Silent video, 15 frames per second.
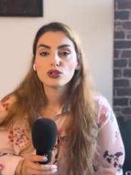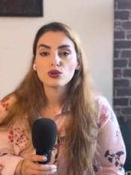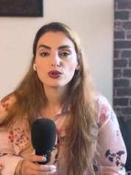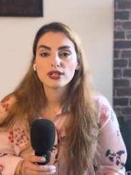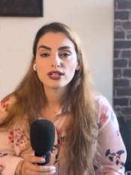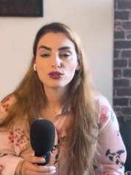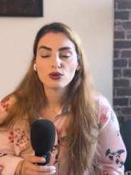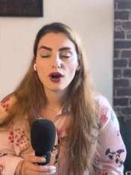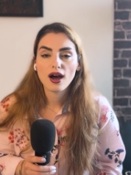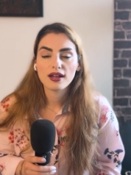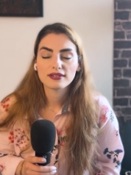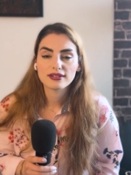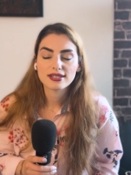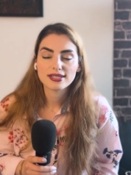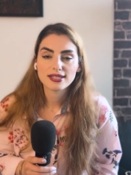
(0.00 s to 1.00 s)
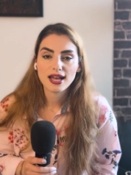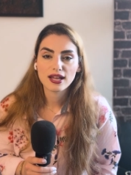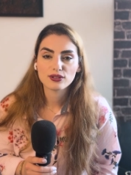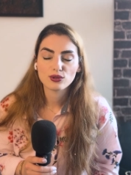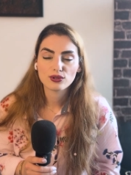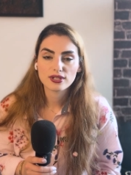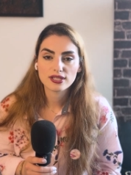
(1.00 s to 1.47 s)
You need to
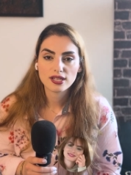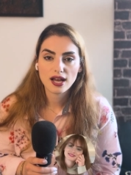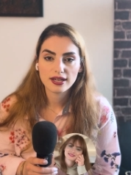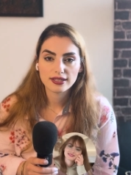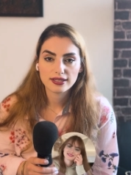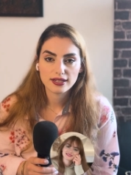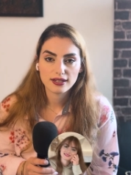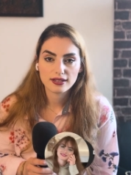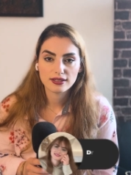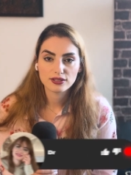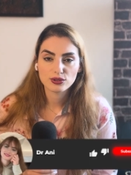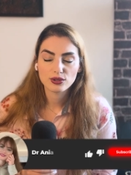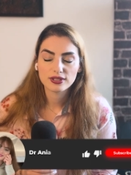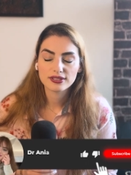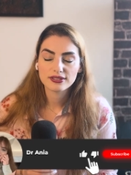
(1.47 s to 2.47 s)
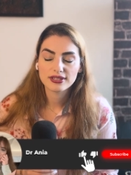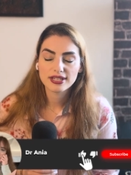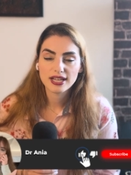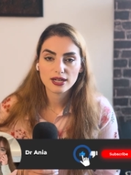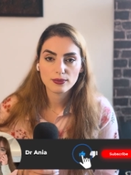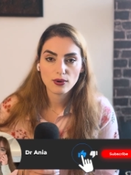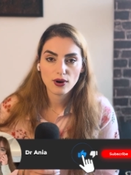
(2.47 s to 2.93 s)
understand your cycle, your
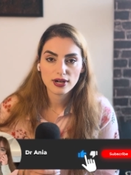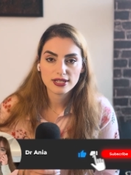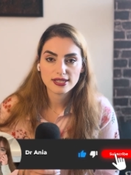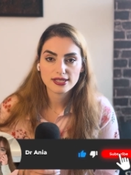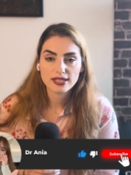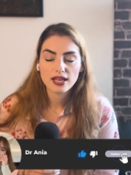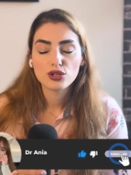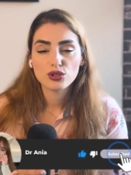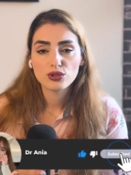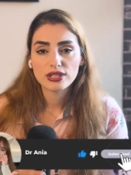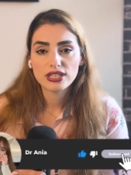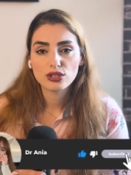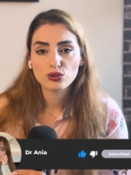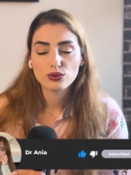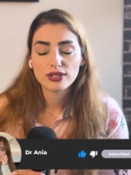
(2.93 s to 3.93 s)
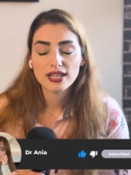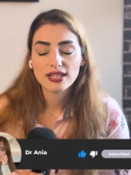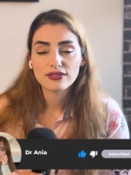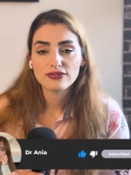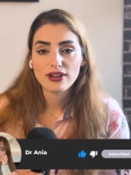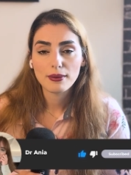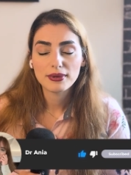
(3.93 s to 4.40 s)
trigger points. You need to
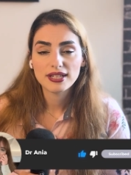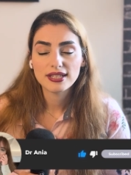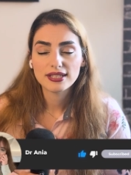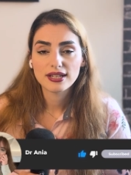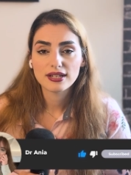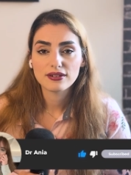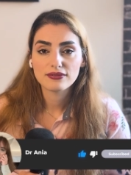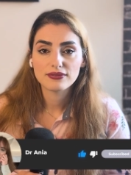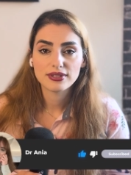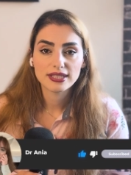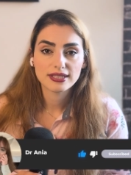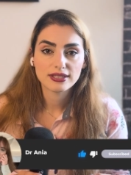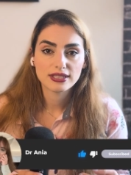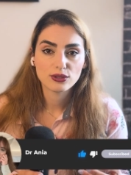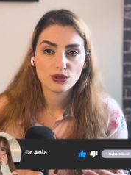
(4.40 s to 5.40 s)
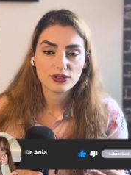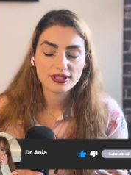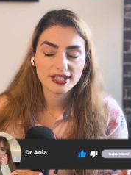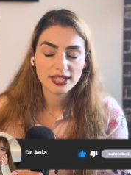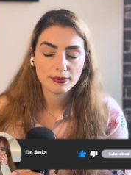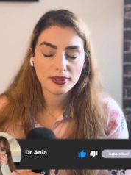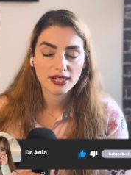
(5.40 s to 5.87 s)
get familiar with your
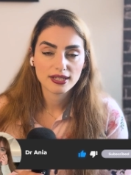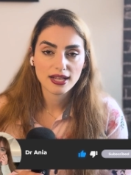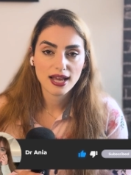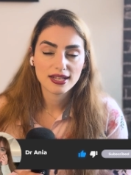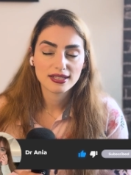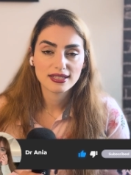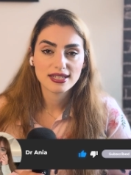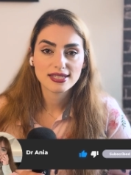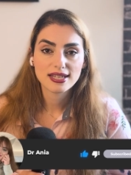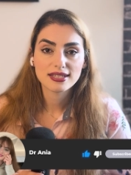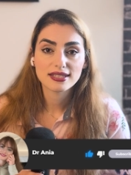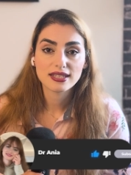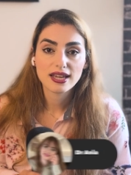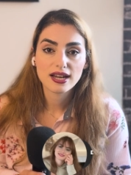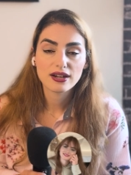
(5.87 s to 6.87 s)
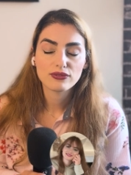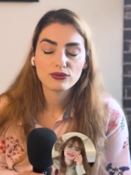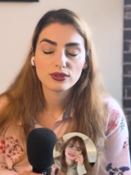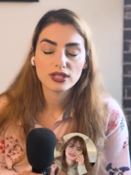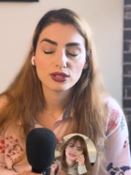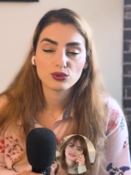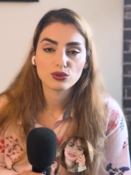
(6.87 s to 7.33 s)
demon and listen
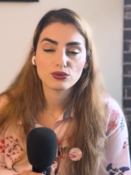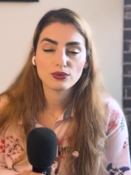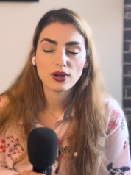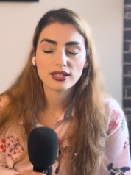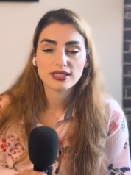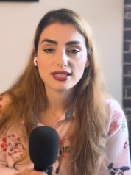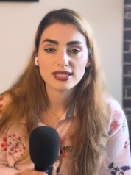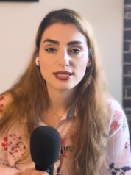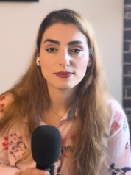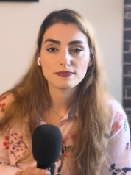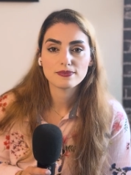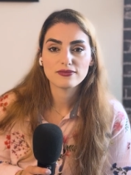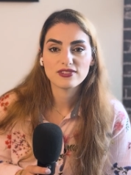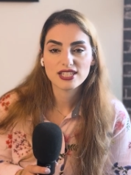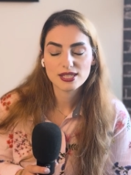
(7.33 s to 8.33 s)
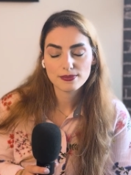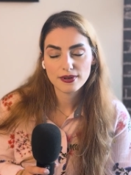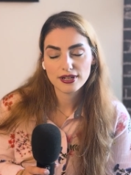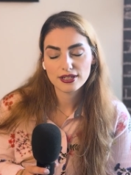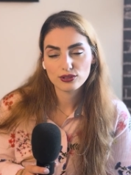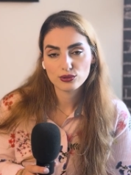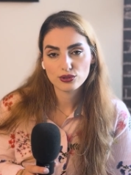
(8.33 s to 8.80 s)
carefully to what he's
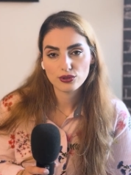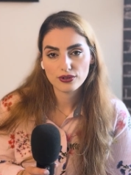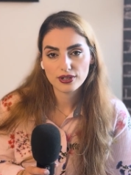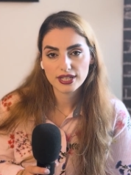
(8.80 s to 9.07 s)
whispering to your